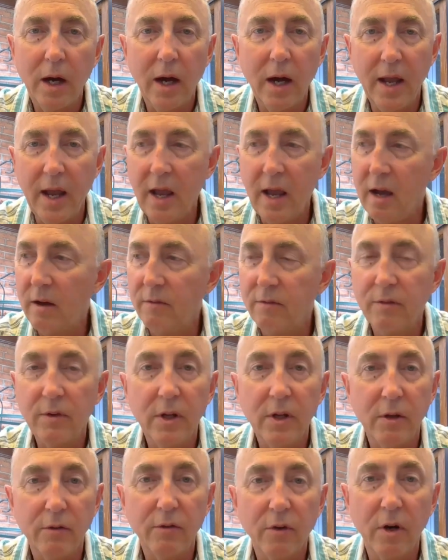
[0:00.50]
I
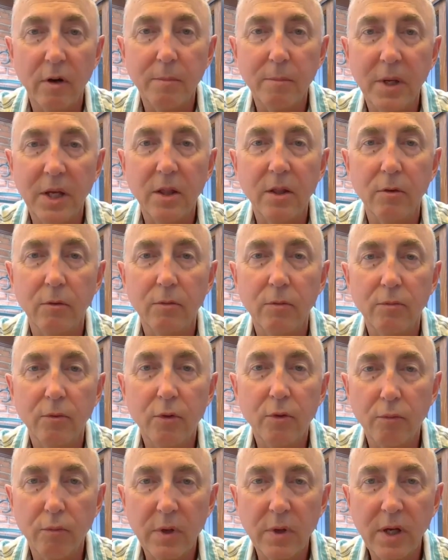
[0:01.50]
have in front of me the
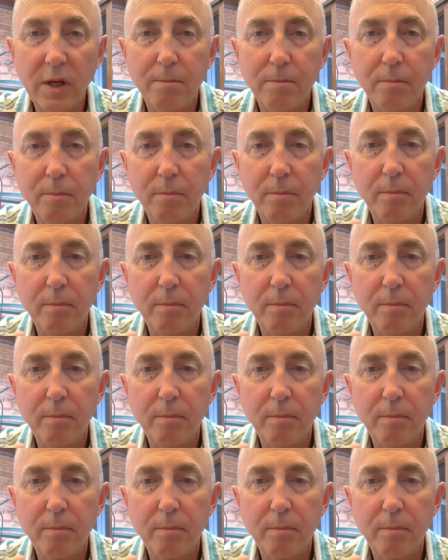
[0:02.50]
three